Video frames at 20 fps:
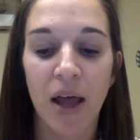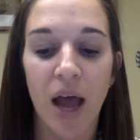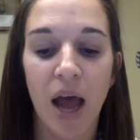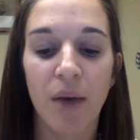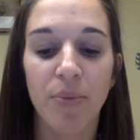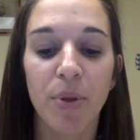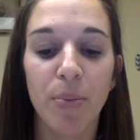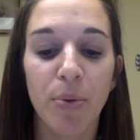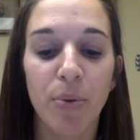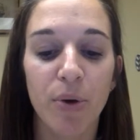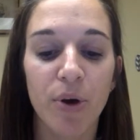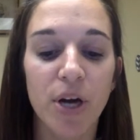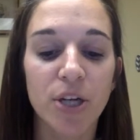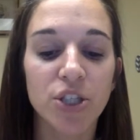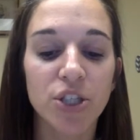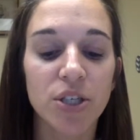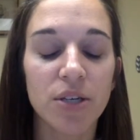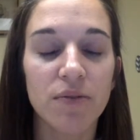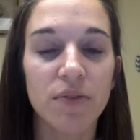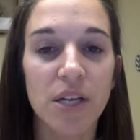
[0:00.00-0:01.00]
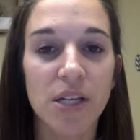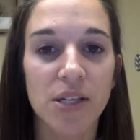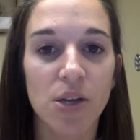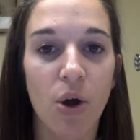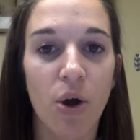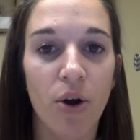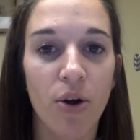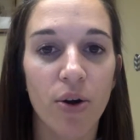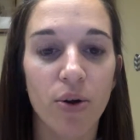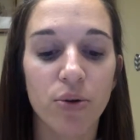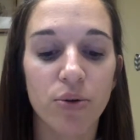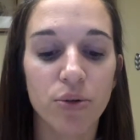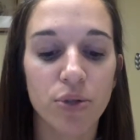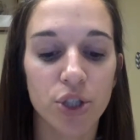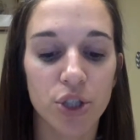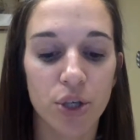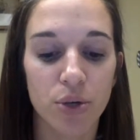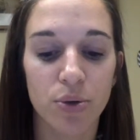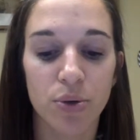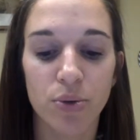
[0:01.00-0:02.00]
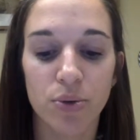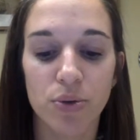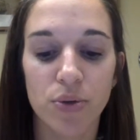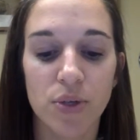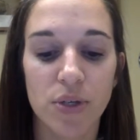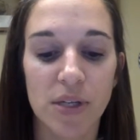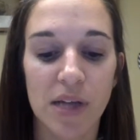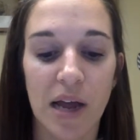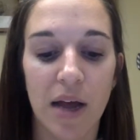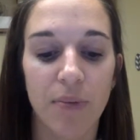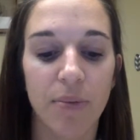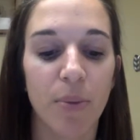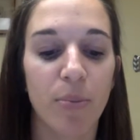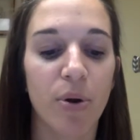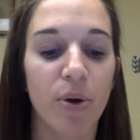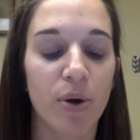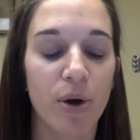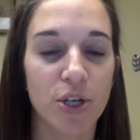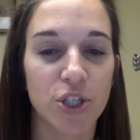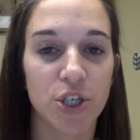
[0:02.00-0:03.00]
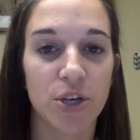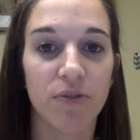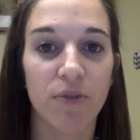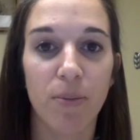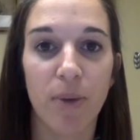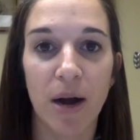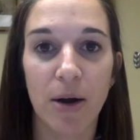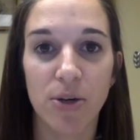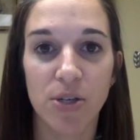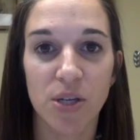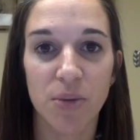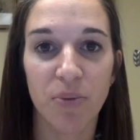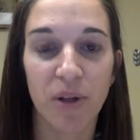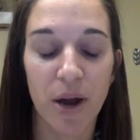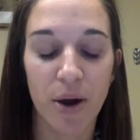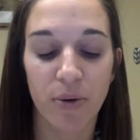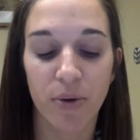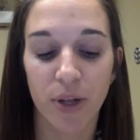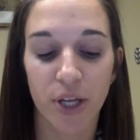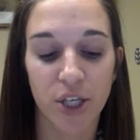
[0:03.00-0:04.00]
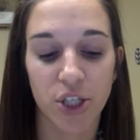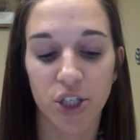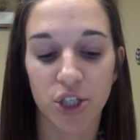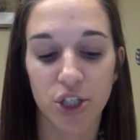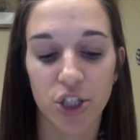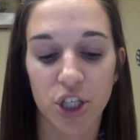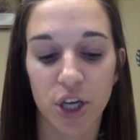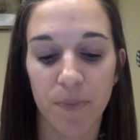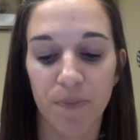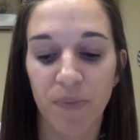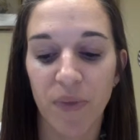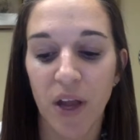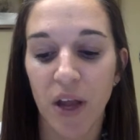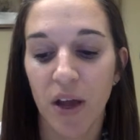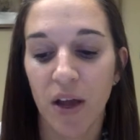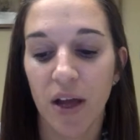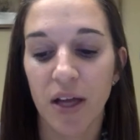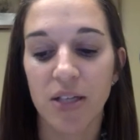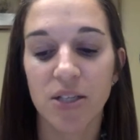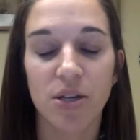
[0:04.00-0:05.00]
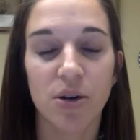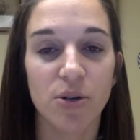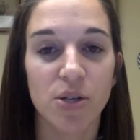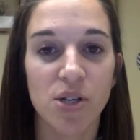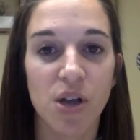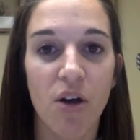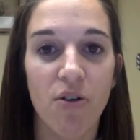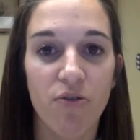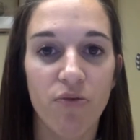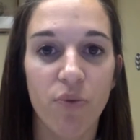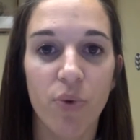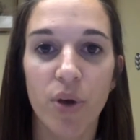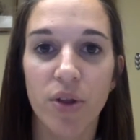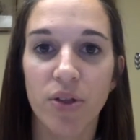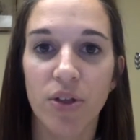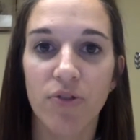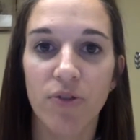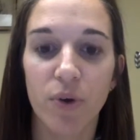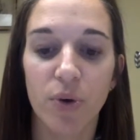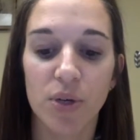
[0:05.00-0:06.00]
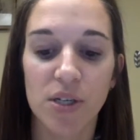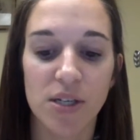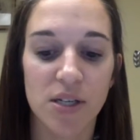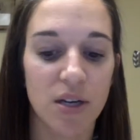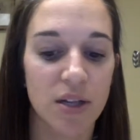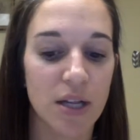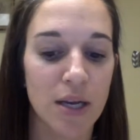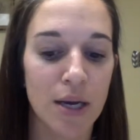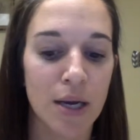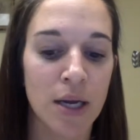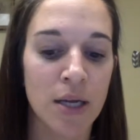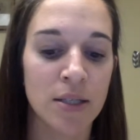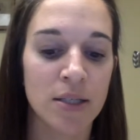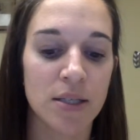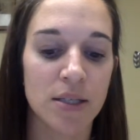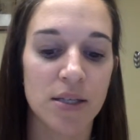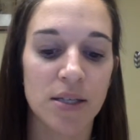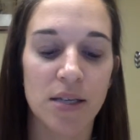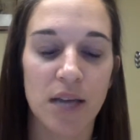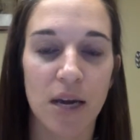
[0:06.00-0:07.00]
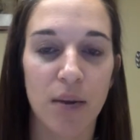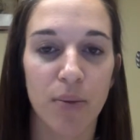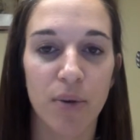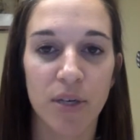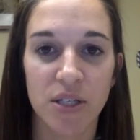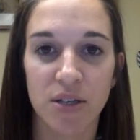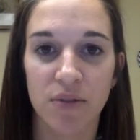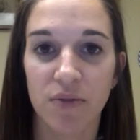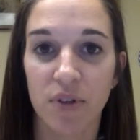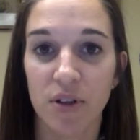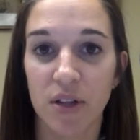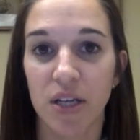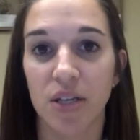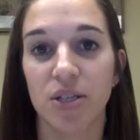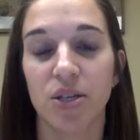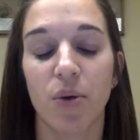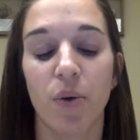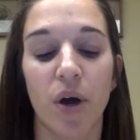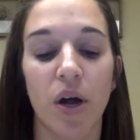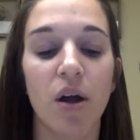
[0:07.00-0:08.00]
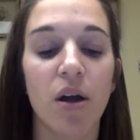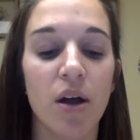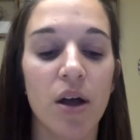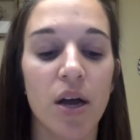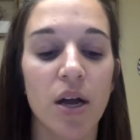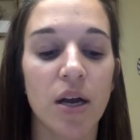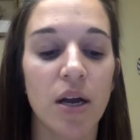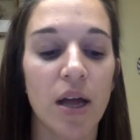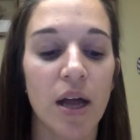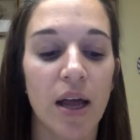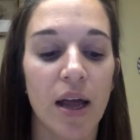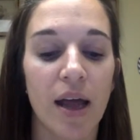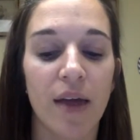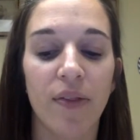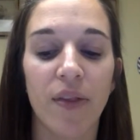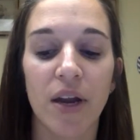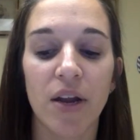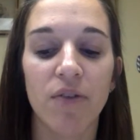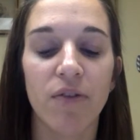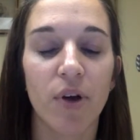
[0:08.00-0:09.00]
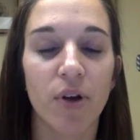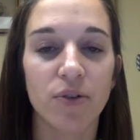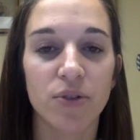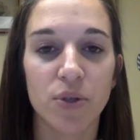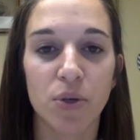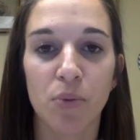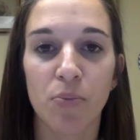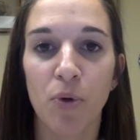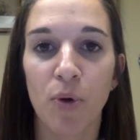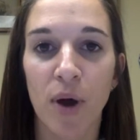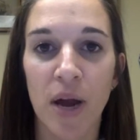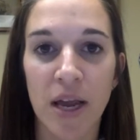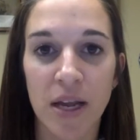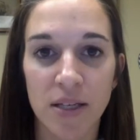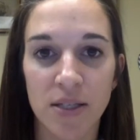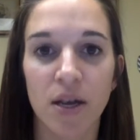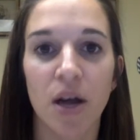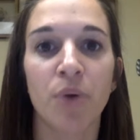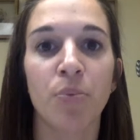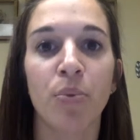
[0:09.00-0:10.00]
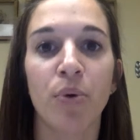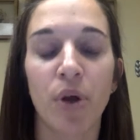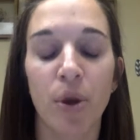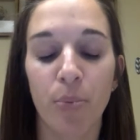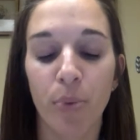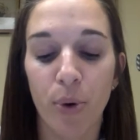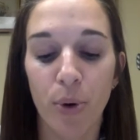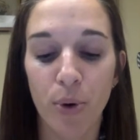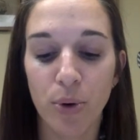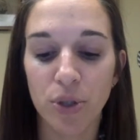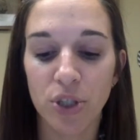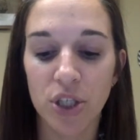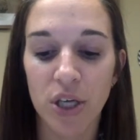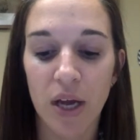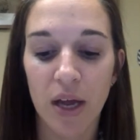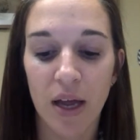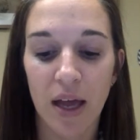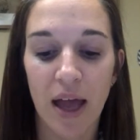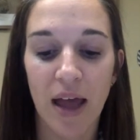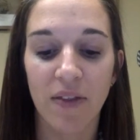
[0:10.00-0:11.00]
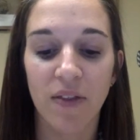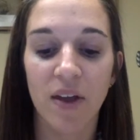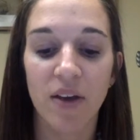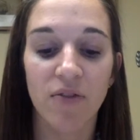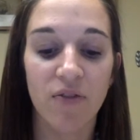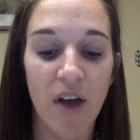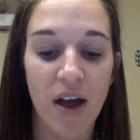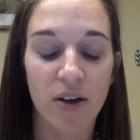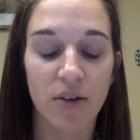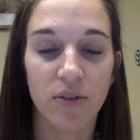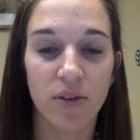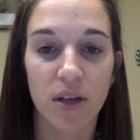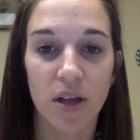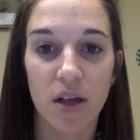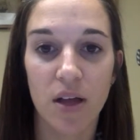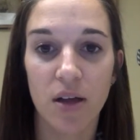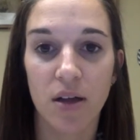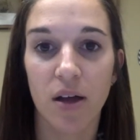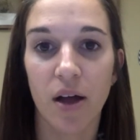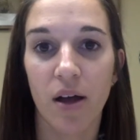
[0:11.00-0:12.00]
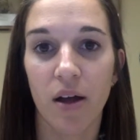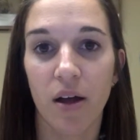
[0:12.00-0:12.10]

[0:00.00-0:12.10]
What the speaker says: The progression of these articles shows the progression of the buyer-supplier relationship. It starts off with the focus on the need to stay abreast of the things going on, and then evolves to a more hands-on approach, and then finally